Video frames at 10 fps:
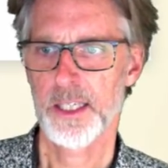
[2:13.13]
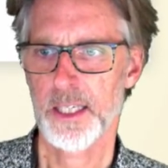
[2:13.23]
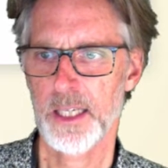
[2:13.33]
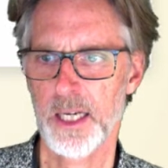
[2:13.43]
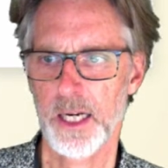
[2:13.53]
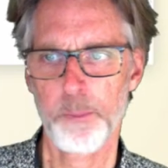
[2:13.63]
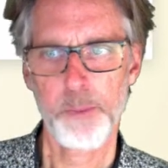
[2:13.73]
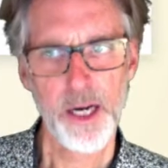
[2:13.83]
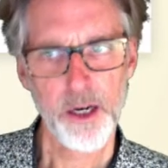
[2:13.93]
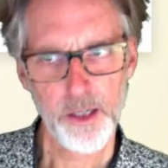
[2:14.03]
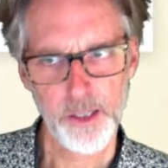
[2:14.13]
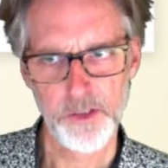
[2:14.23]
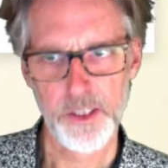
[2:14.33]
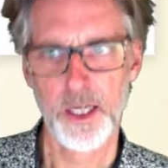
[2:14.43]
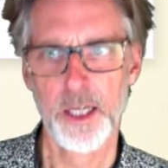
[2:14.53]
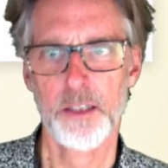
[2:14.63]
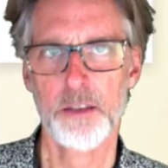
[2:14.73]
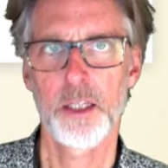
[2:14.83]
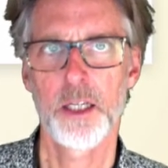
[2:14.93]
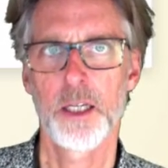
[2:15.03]
in an imperative style,
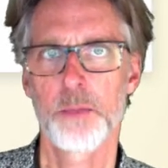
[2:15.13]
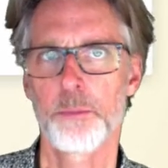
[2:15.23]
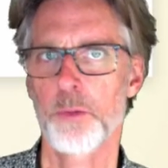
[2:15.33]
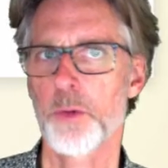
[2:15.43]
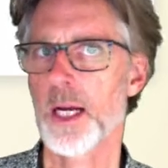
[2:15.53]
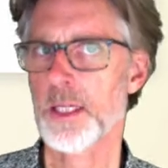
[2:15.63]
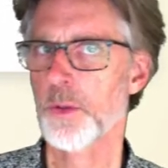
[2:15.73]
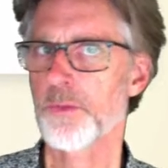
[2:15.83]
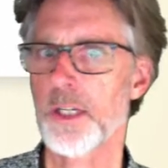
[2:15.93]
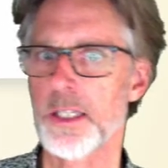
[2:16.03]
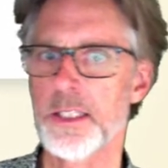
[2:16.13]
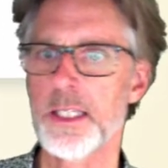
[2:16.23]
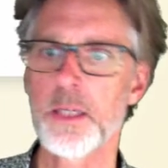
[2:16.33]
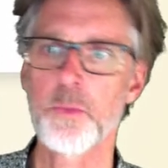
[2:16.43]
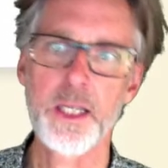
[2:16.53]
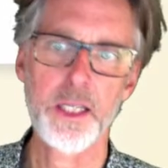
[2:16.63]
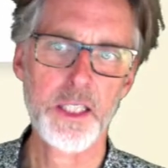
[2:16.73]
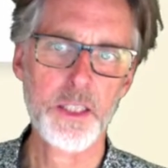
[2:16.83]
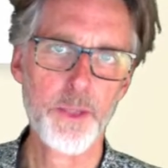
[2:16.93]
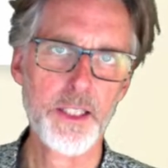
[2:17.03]
but as we've already seen, we can
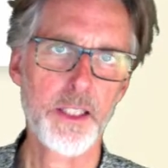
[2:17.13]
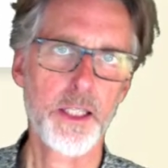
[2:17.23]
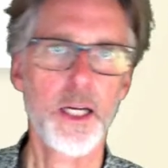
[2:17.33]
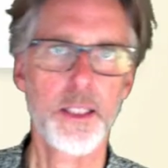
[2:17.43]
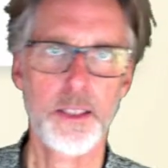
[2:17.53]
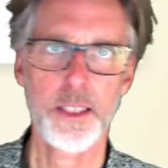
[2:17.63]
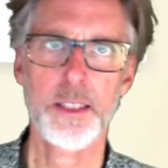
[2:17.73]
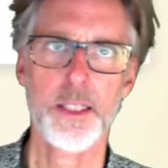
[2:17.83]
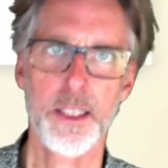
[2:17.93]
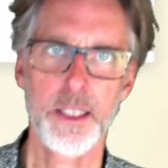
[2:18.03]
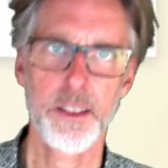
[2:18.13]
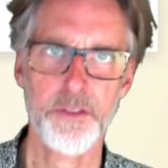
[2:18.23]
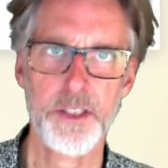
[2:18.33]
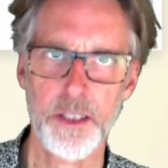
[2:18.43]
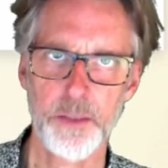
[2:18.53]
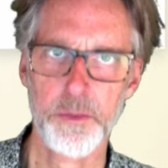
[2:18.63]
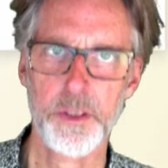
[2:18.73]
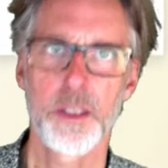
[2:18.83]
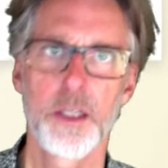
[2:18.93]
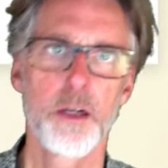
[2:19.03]
express these kind of sums
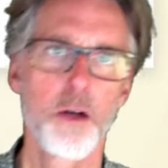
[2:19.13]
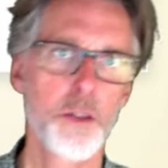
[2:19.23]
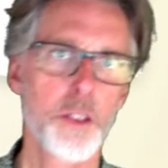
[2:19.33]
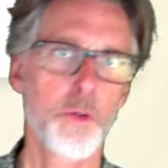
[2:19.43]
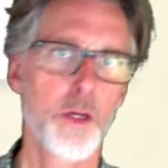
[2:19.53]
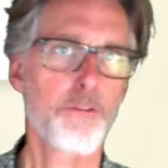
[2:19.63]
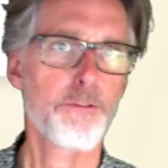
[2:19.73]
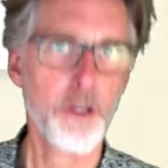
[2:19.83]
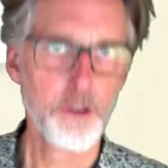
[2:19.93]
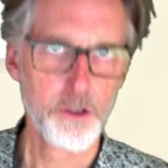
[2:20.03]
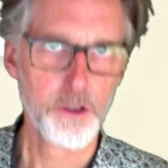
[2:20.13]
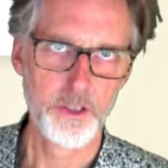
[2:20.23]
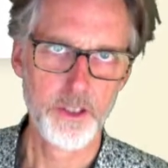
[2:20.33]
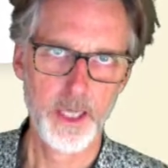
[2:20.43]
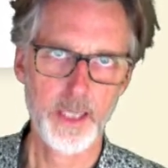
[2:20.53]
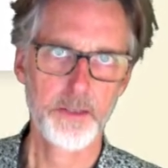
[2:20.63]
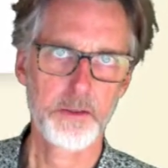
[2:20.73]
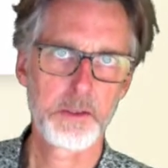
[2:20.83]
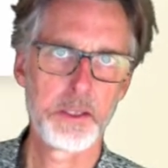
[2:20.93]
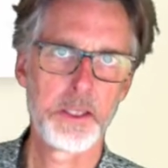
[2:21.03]
also in a functional style.
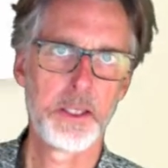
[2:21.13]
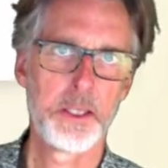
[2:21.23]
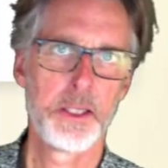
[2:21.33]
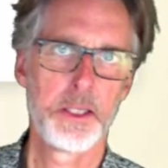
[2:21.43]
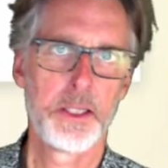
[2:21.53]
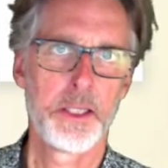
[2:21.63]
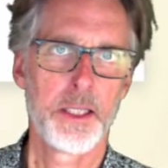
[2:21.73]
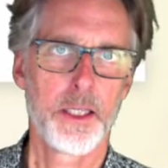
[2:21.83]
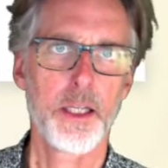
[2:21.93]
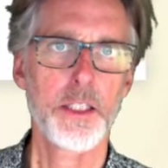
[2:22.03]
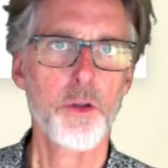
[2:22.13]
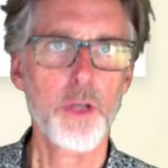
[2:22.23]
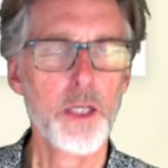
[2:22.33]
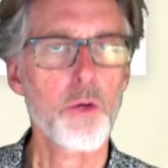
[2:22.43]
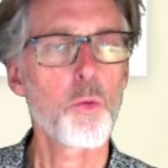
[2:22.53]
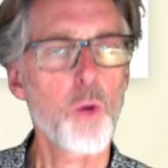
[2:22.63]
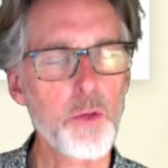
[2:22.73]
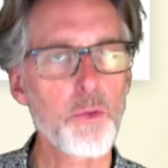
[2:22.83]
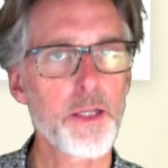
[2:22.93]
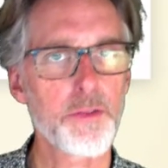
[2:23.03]
Let's look at one
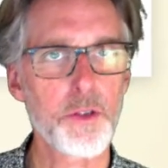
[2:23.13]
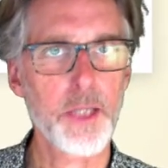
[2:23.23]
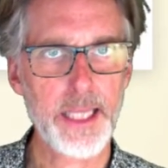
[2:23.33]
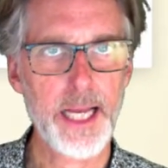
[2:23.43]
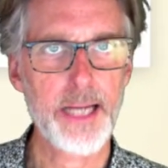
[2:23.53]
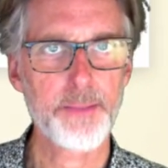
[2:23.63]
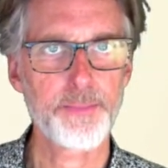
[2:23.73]
way of doing that.